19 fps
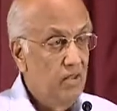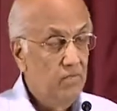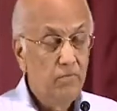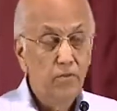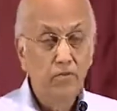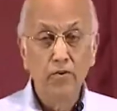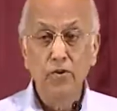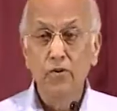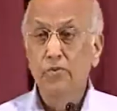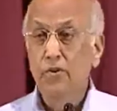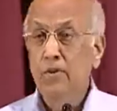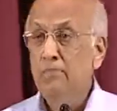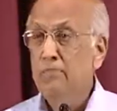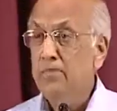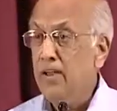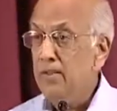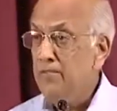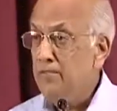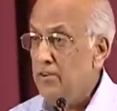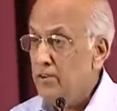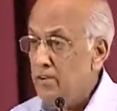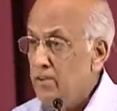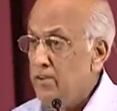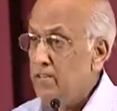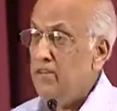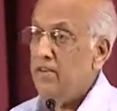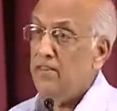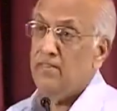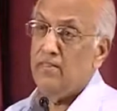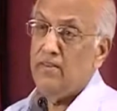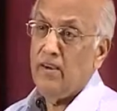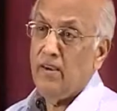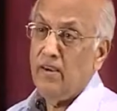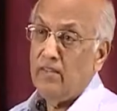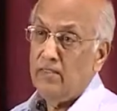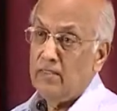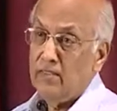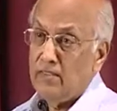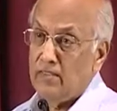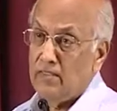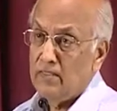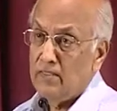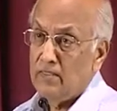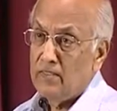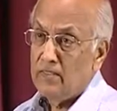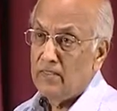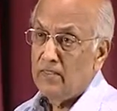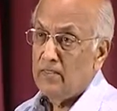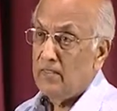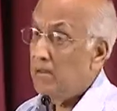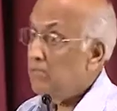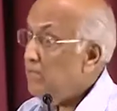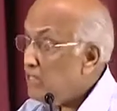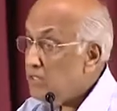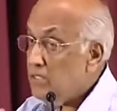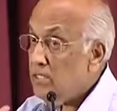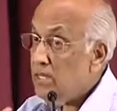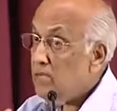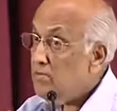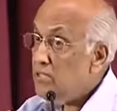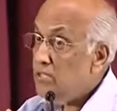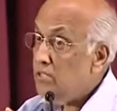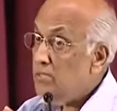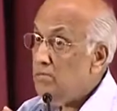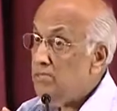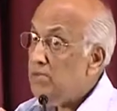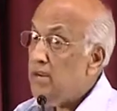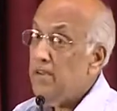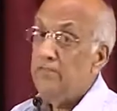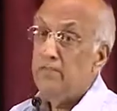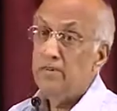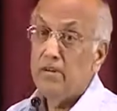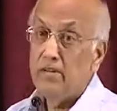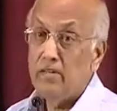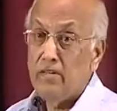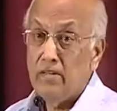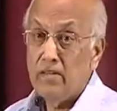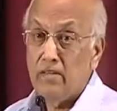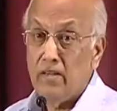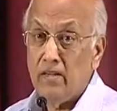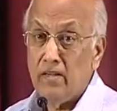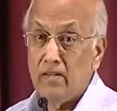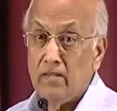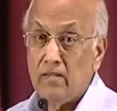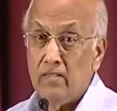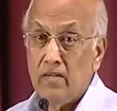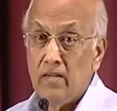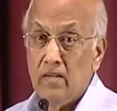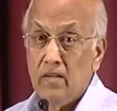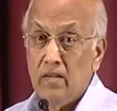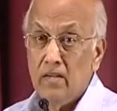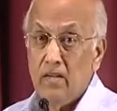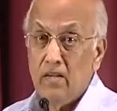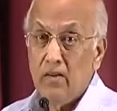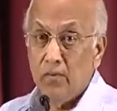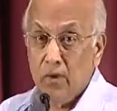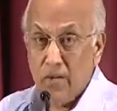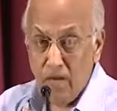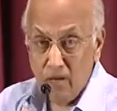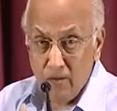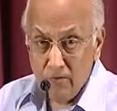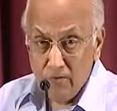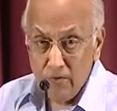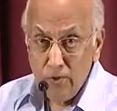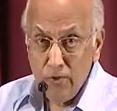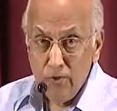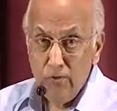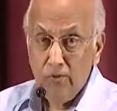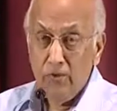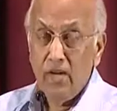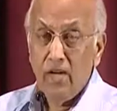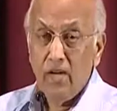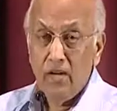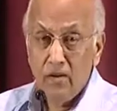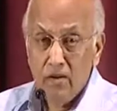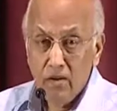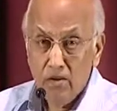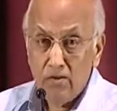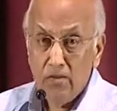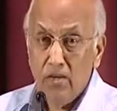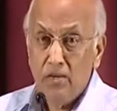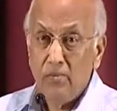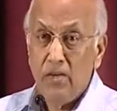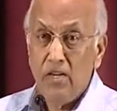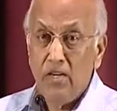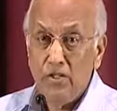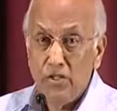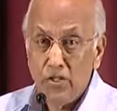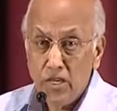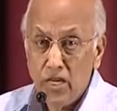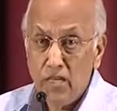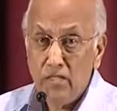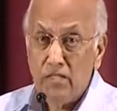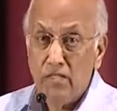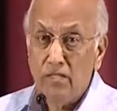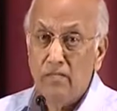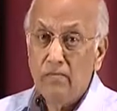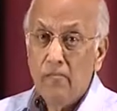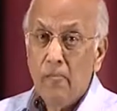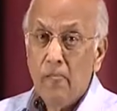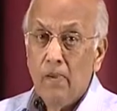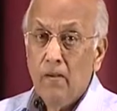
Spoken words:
Before we pray for earthly things, I'm not saying we shouldn't pray for earthly things. We need food, we need clothing, we need shelter.